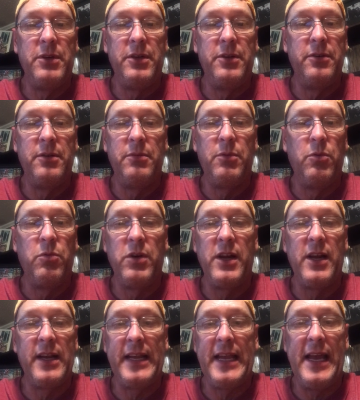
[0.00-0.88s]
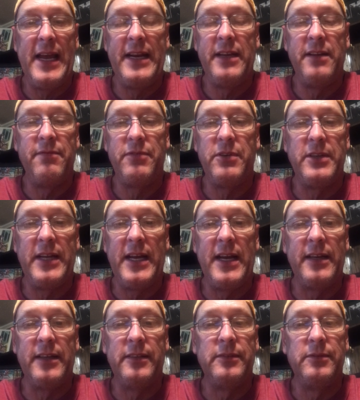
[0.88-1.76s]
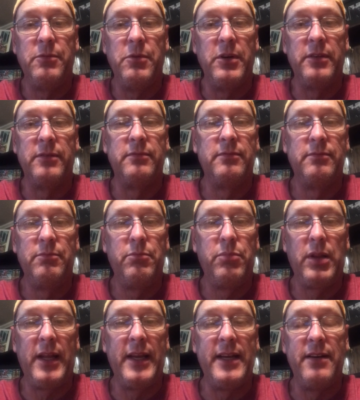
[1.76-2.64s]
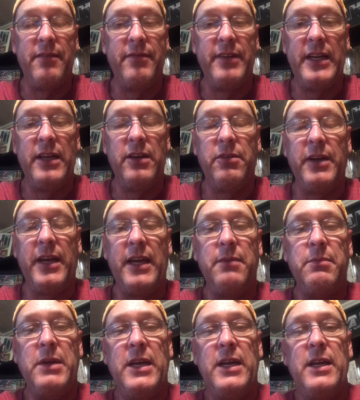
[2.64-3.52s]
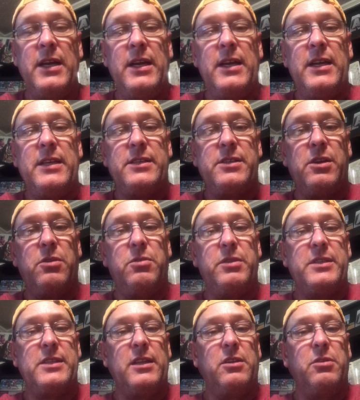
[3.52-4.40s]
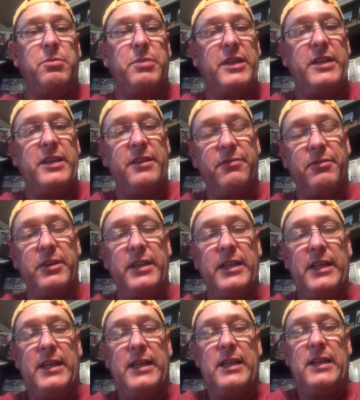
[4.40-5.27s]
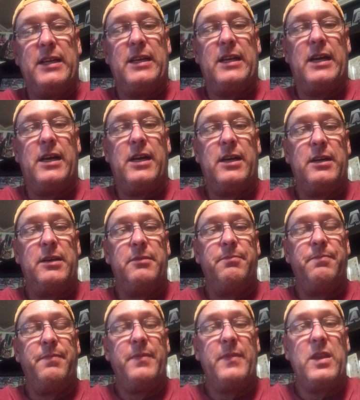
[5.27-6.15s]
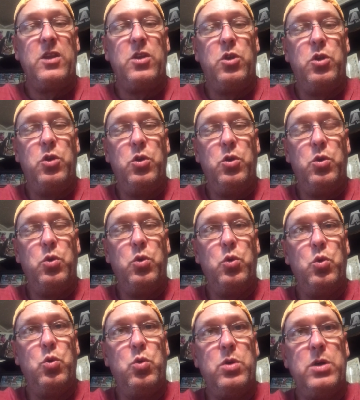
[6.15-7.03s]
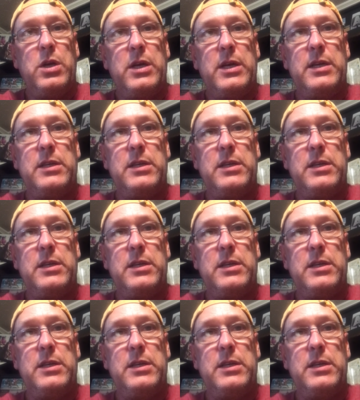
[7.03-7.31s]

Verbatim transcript: to do it, but we're not caddying for Tiger. We're playing a video game, so it's a little bit different. Um, you